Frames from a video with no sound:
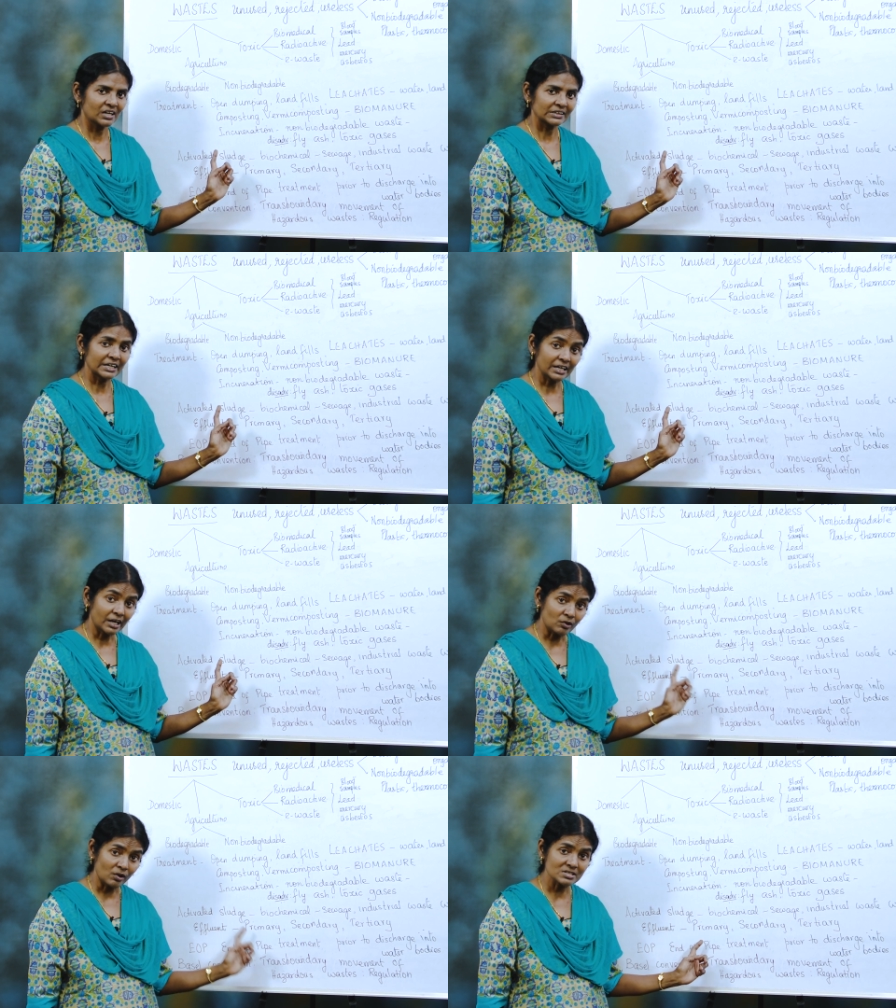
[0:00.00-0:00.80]
they
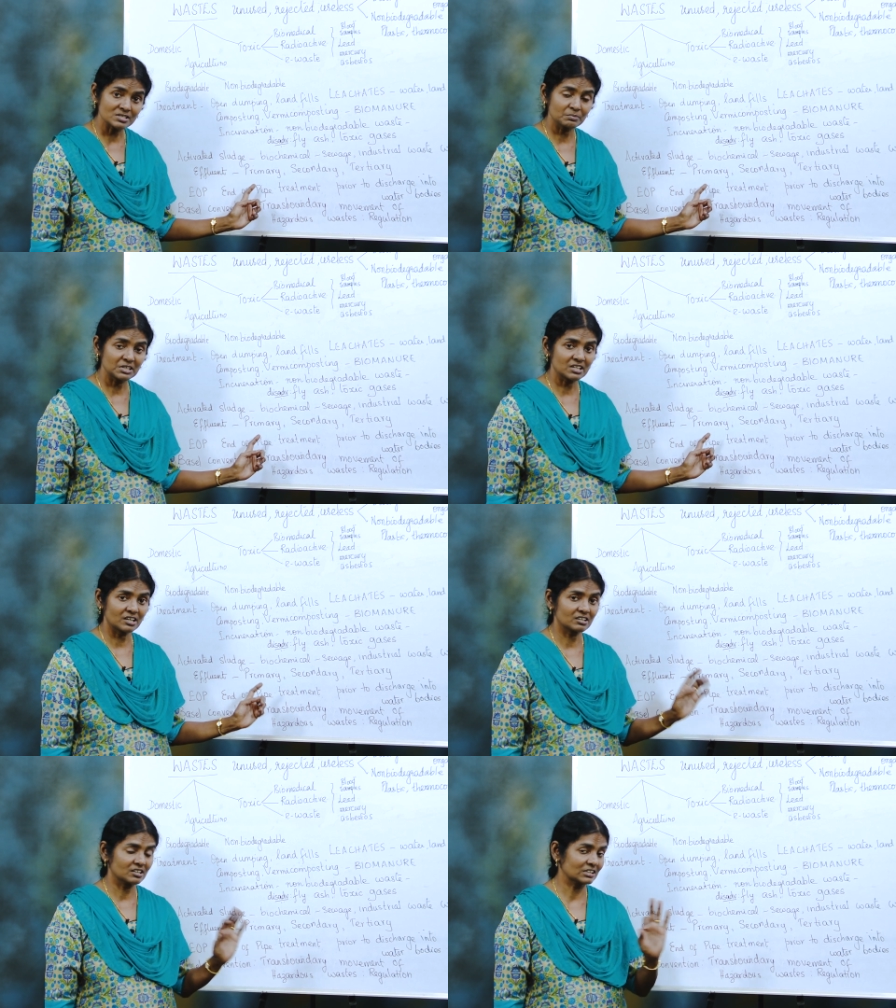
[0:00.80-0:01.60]
can also be
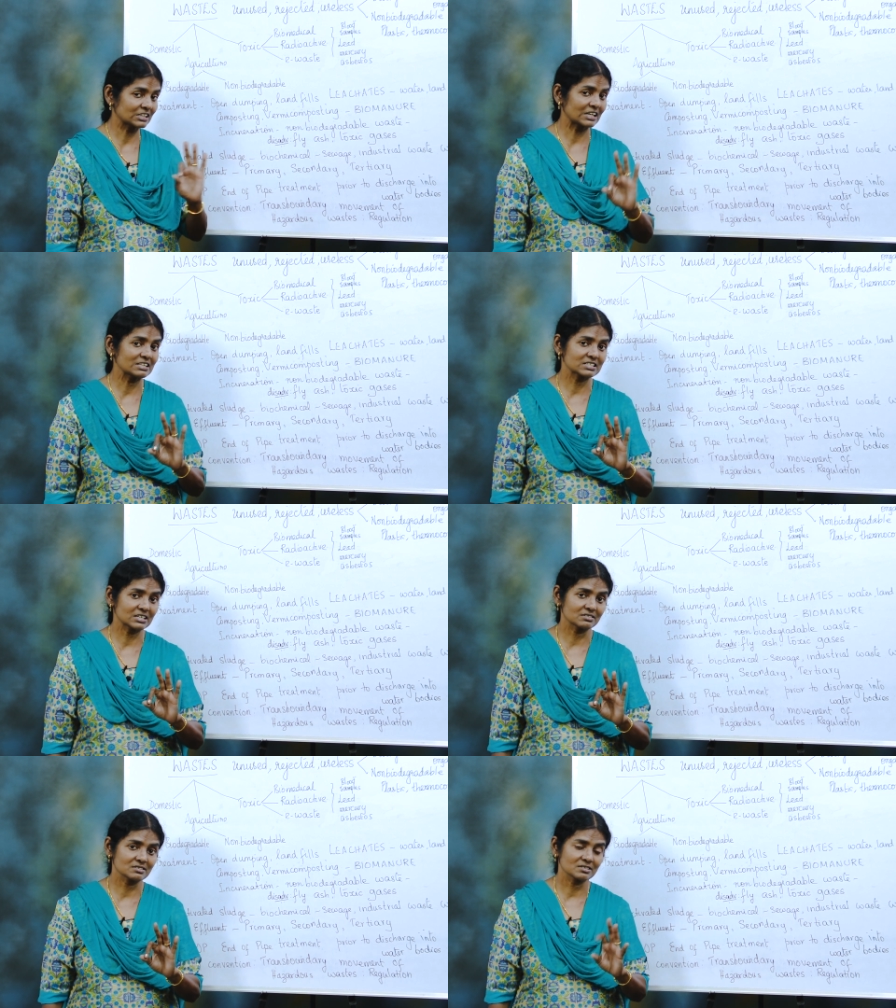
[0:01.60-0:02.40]
treated in three
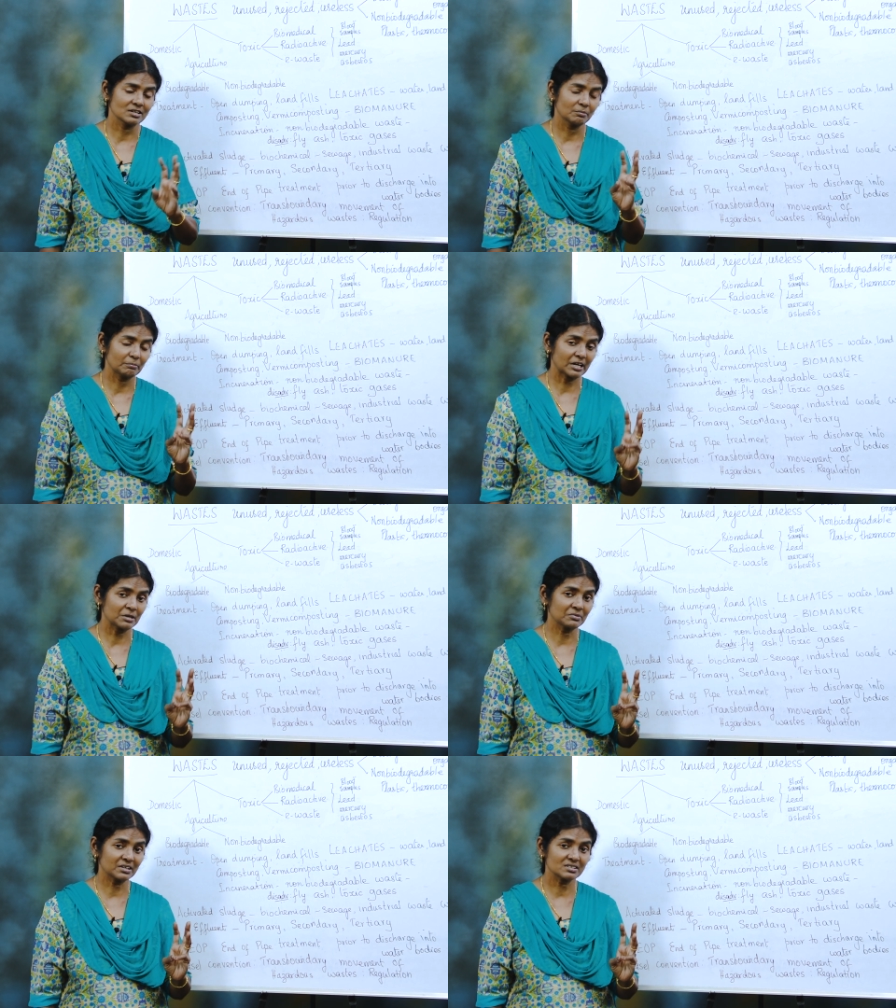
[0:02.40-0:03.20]
stages.
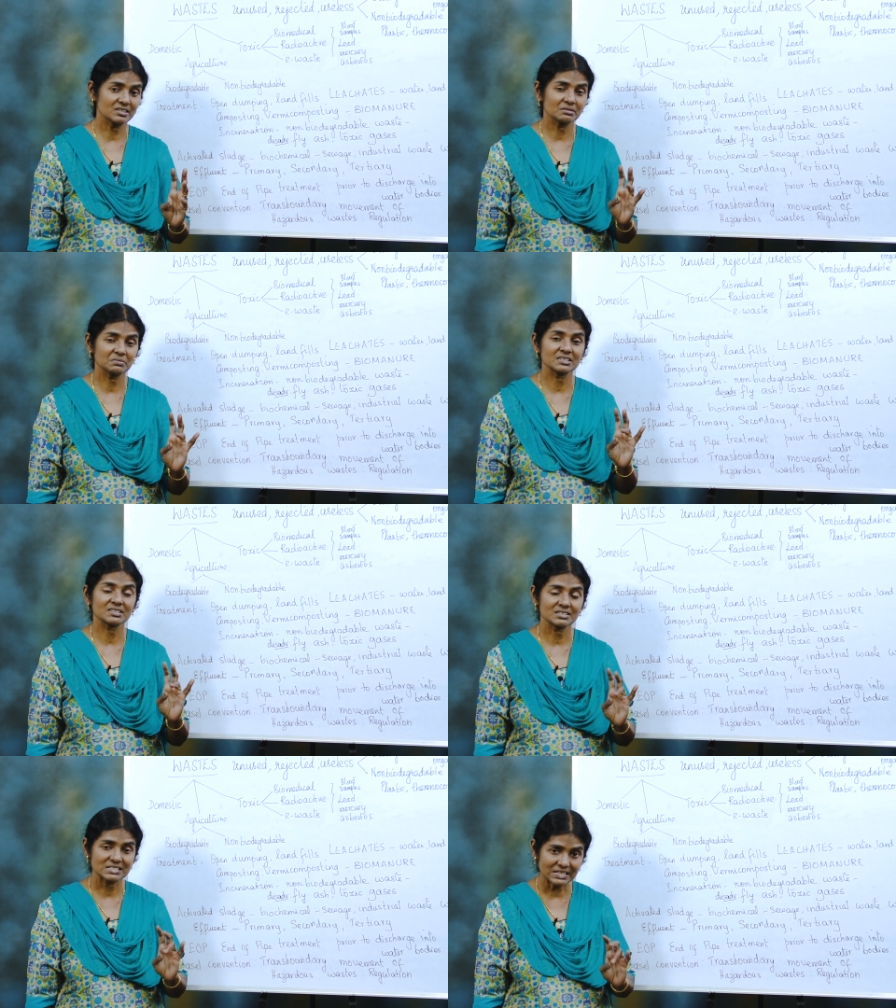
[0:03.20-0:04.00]
Primary treatment,
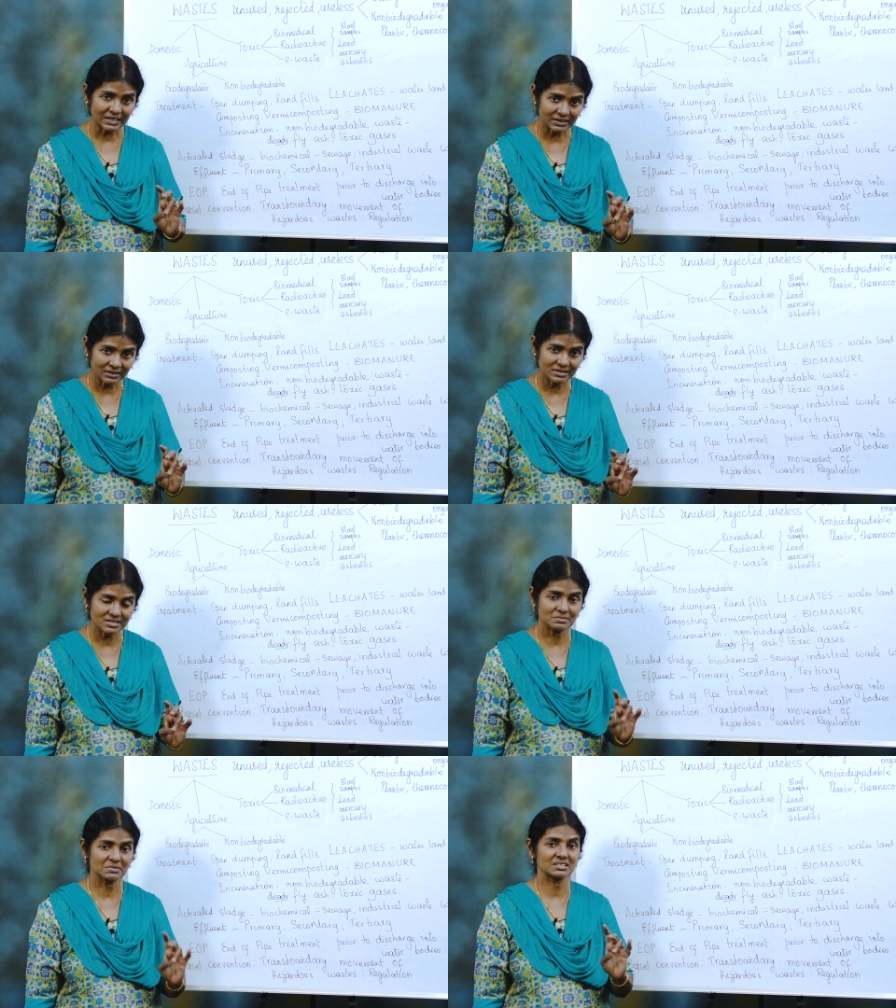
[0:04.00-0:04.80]
secondary
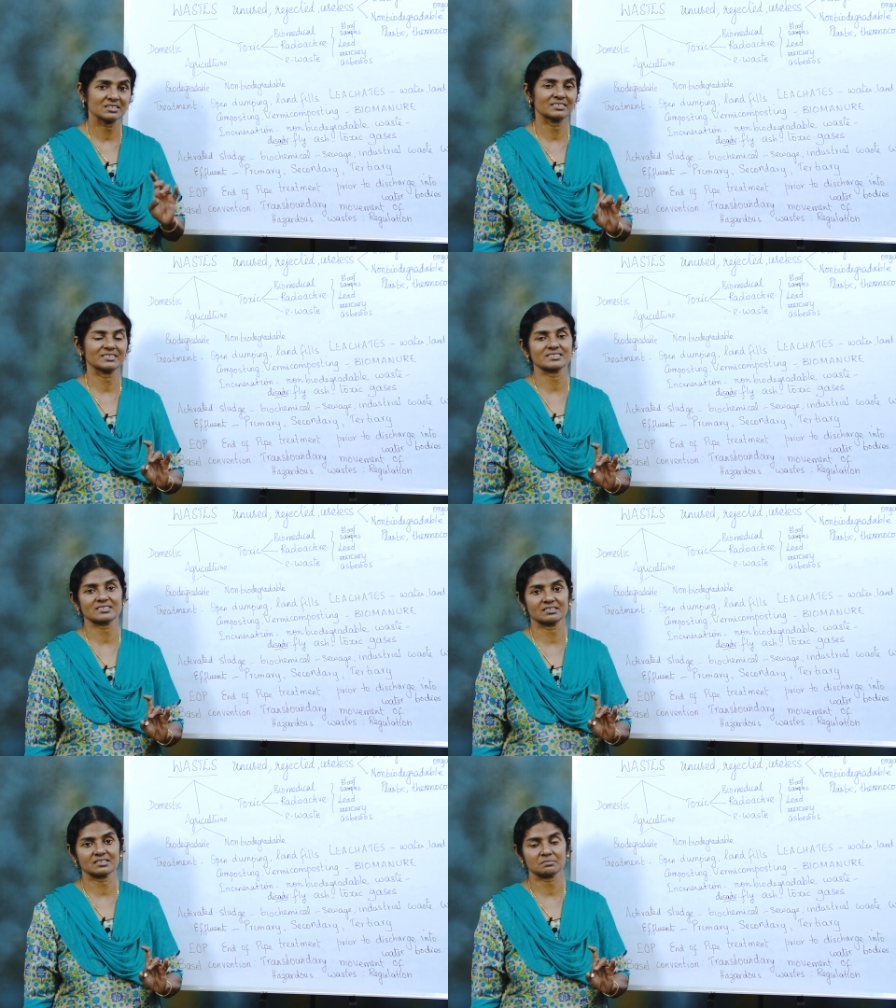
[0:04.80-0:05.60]
treatment,
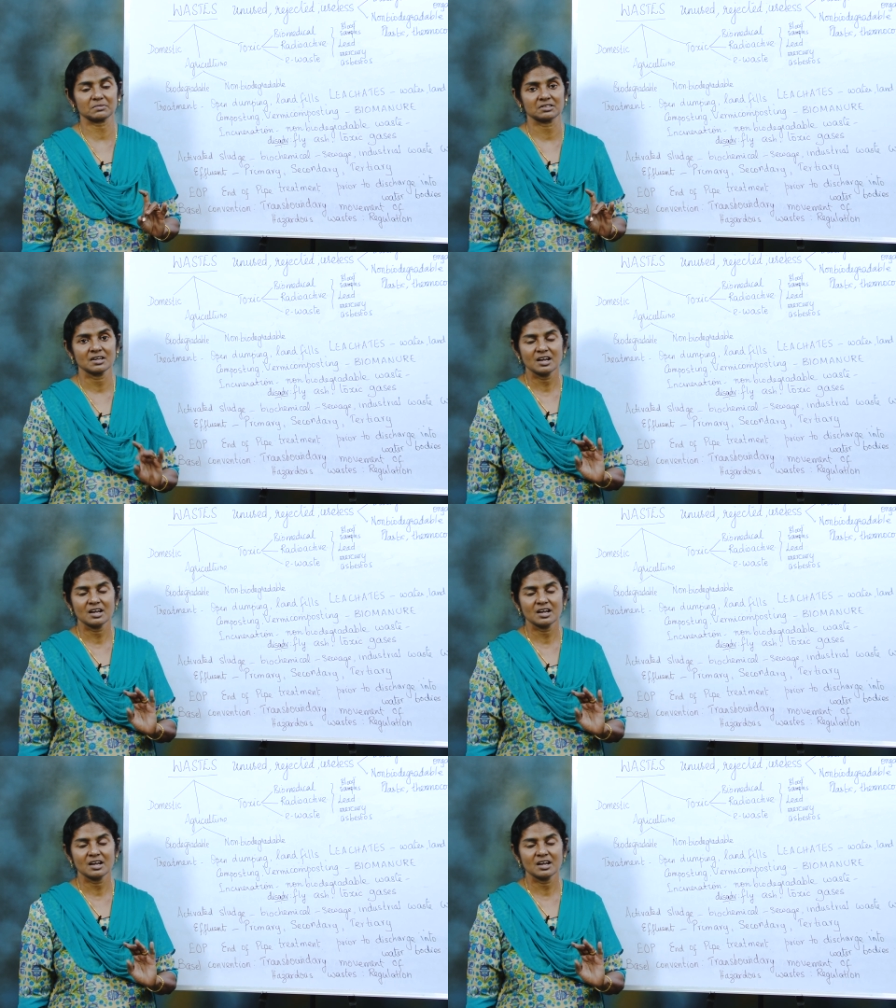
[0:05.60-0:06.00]
tertiary treatment.